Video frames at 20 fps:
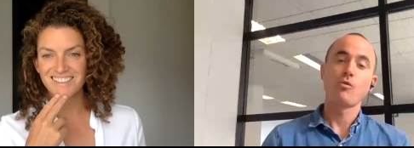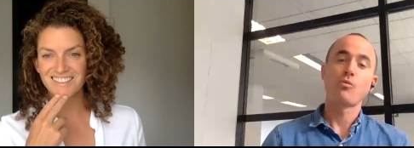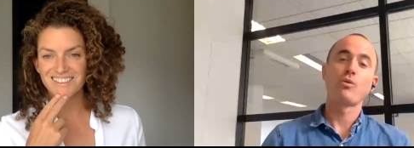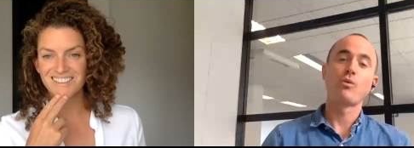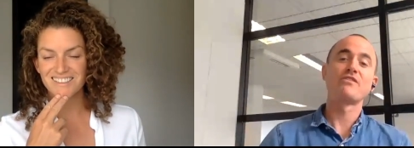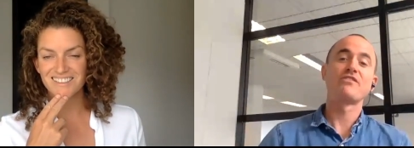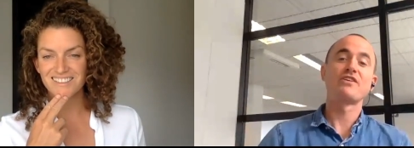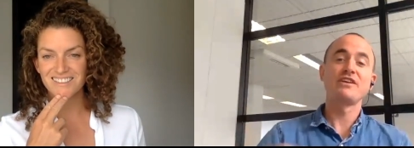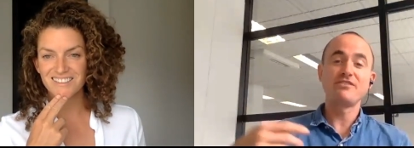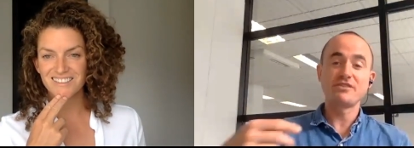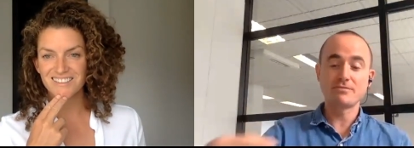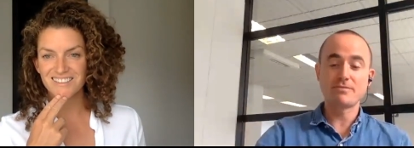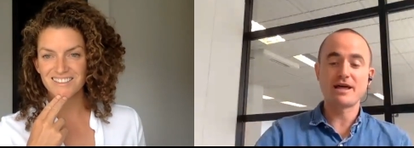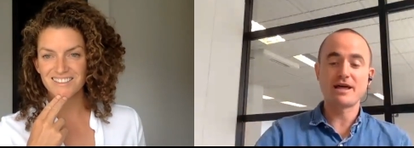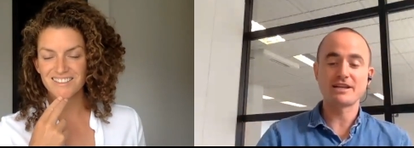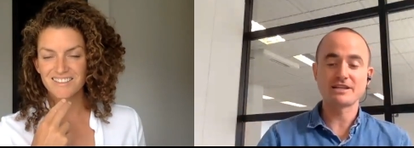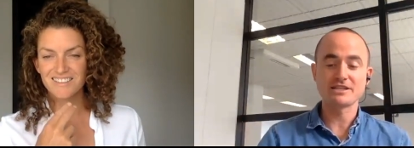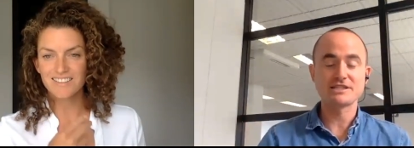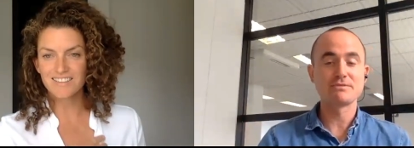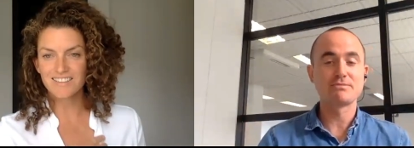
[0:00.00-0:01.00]
Speaker 1: we've even
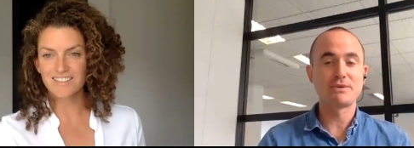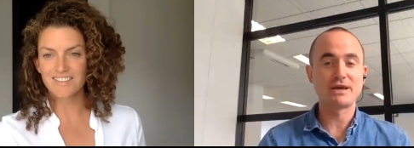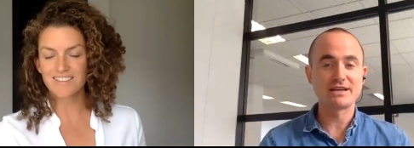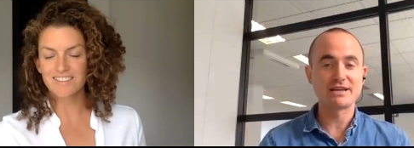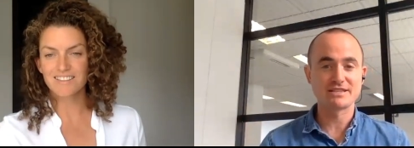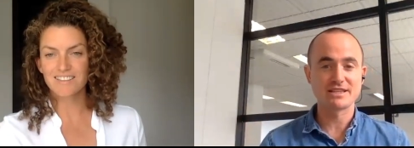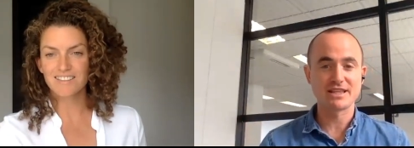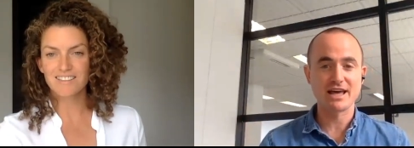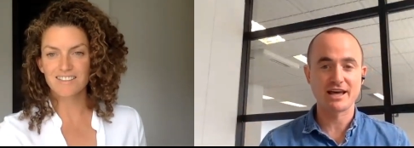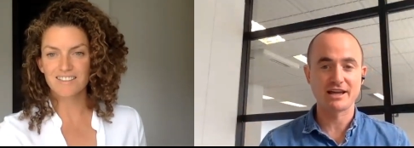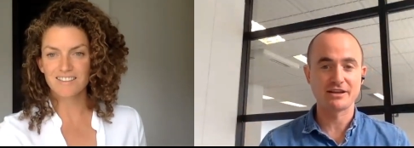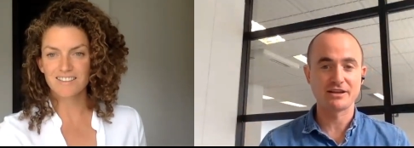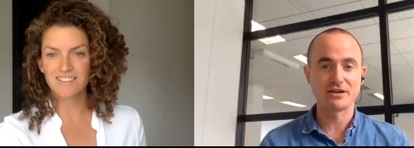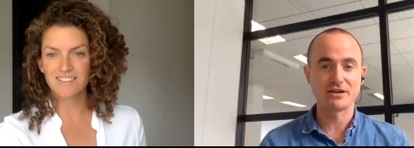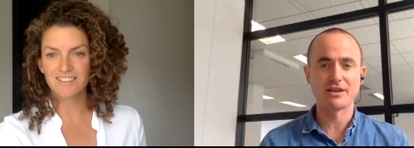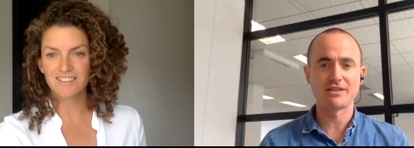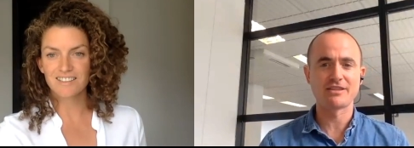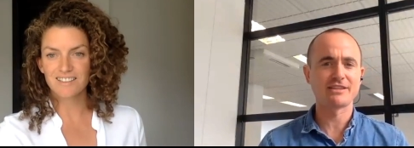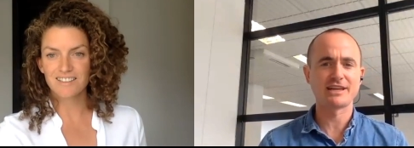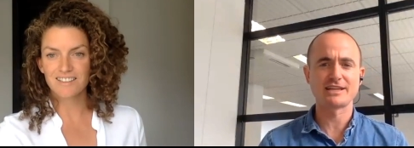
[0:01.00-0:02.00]
managed to best that you
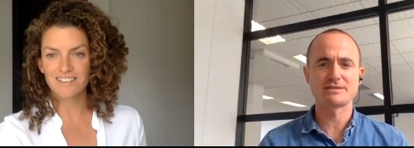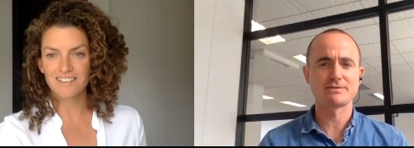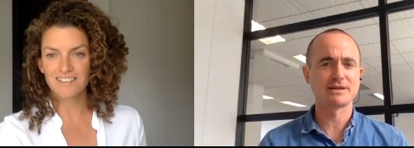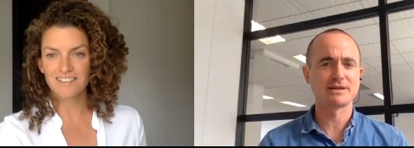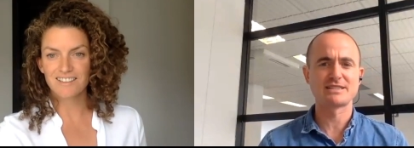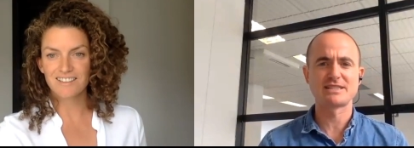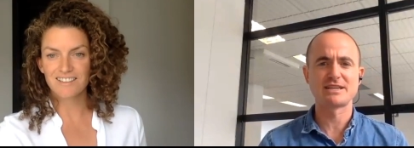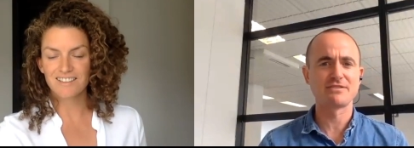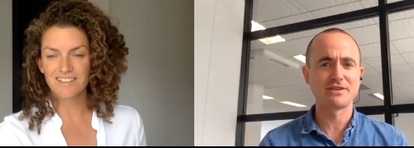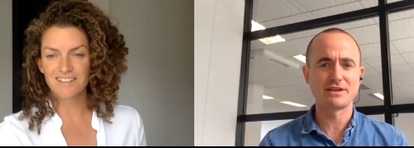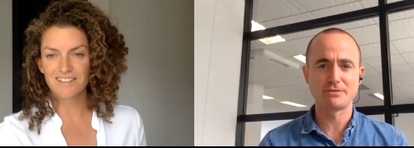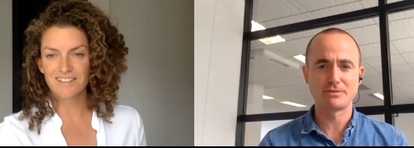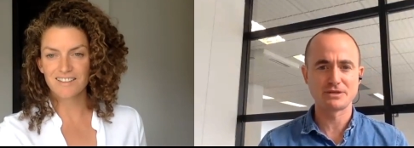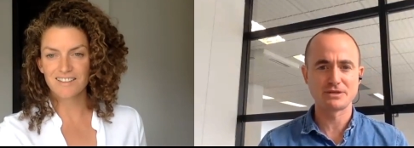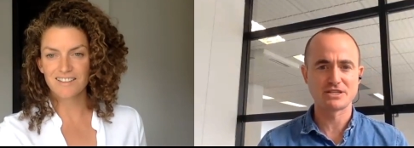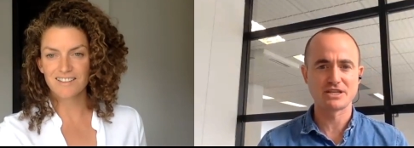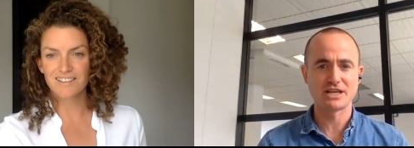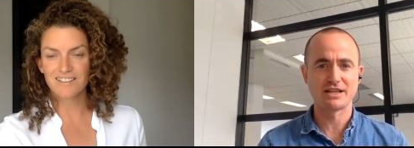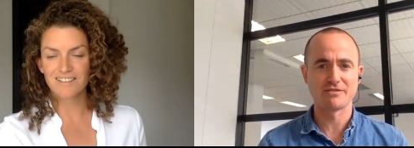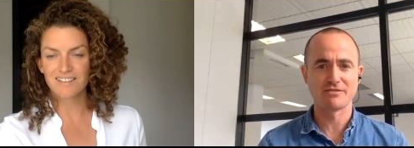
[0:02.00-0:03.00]
know i think that's about
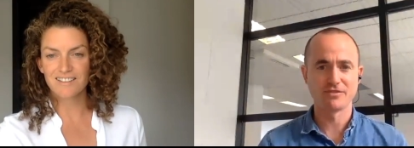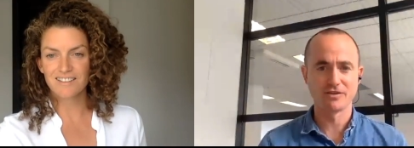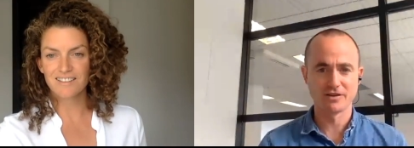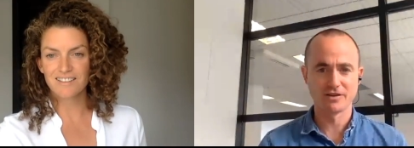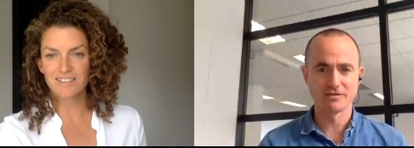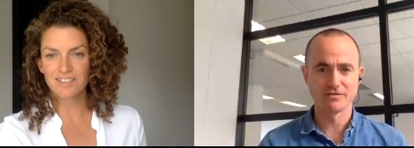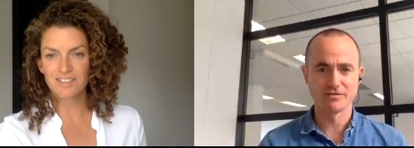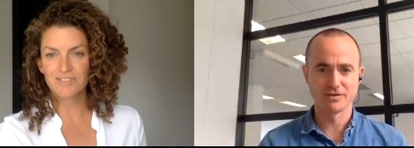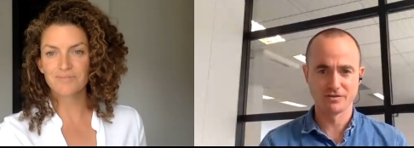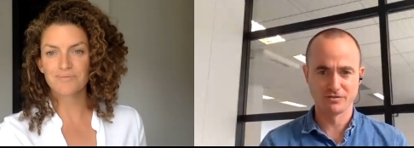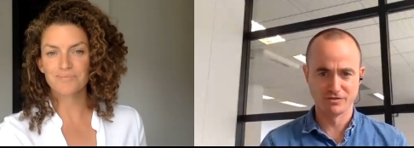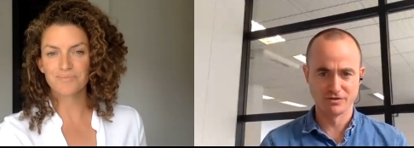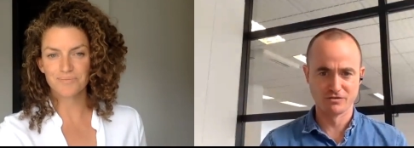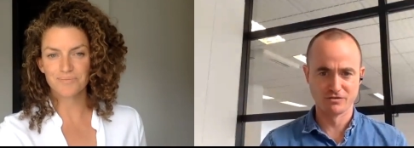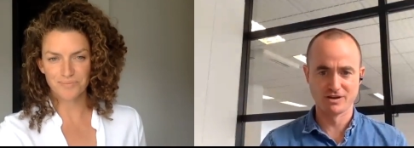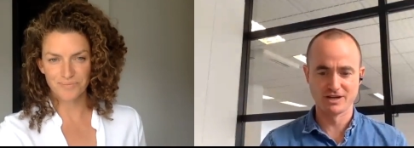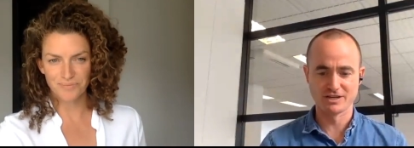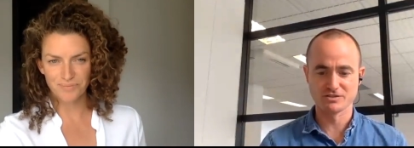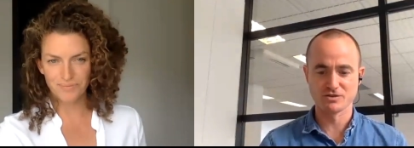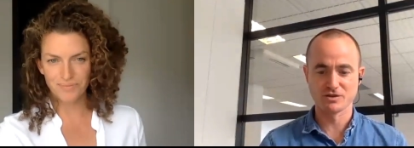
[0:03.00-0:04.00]
70% for, for,
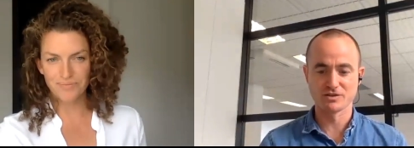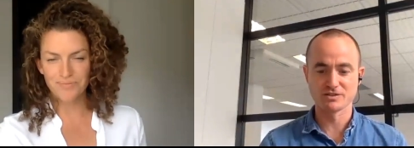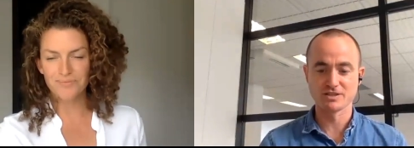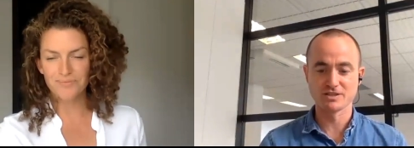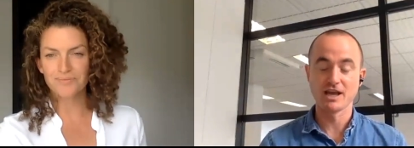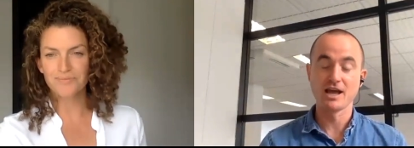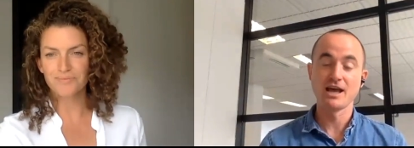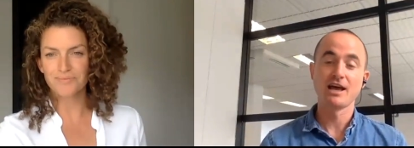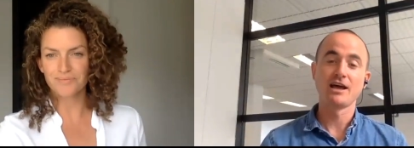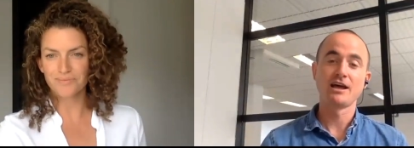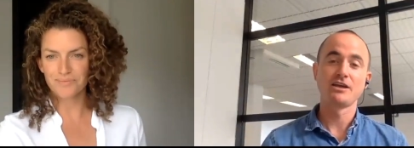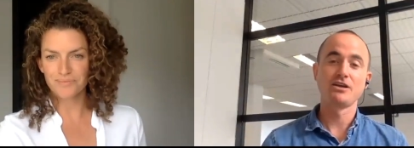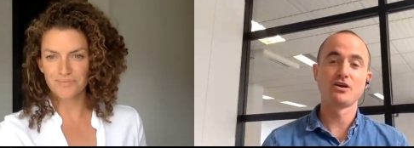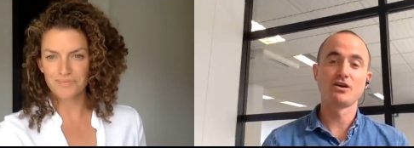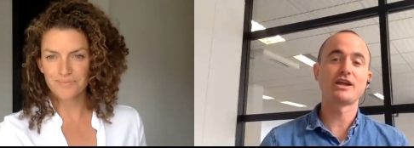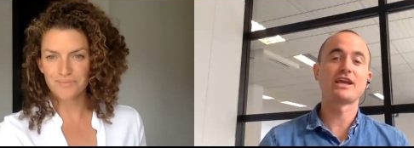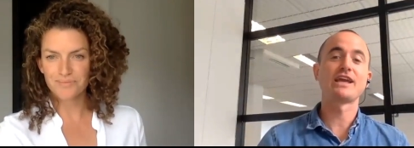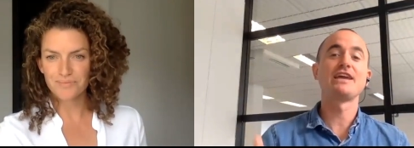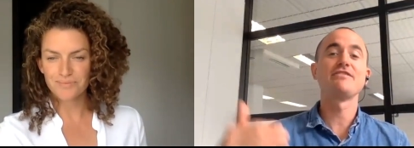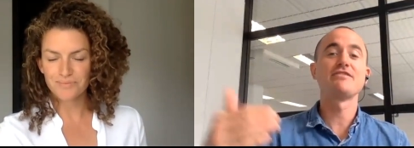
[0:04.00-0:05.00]
for restaurants
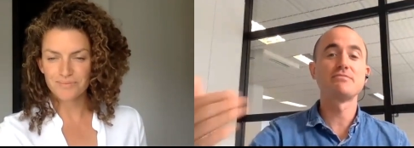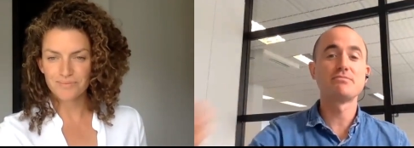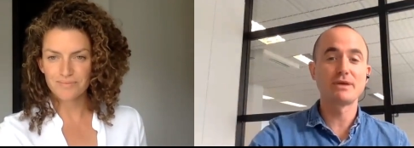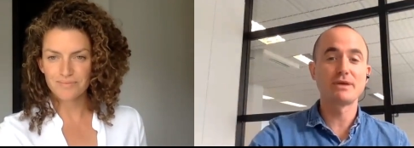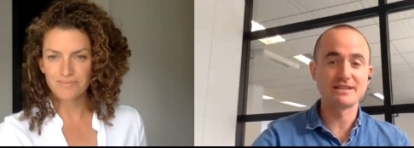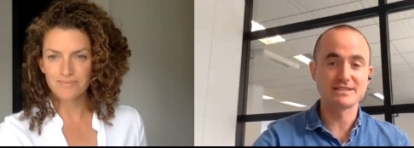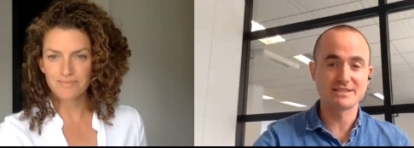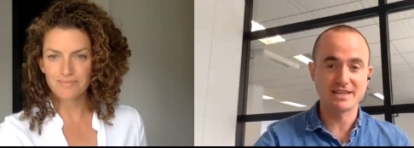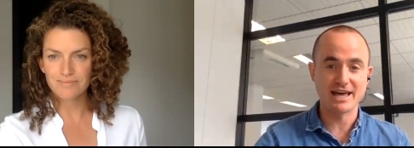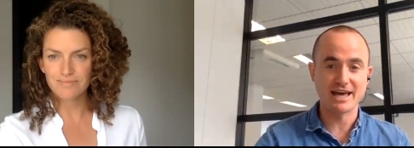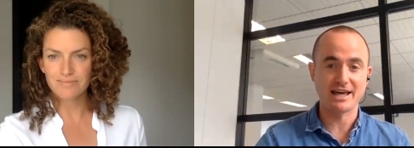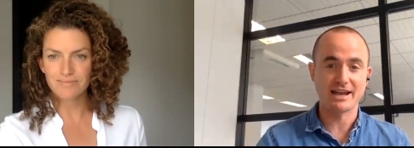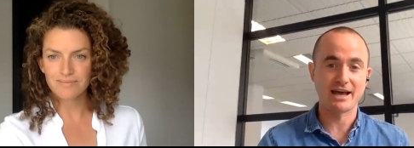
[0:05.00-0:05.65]
yachting even beats that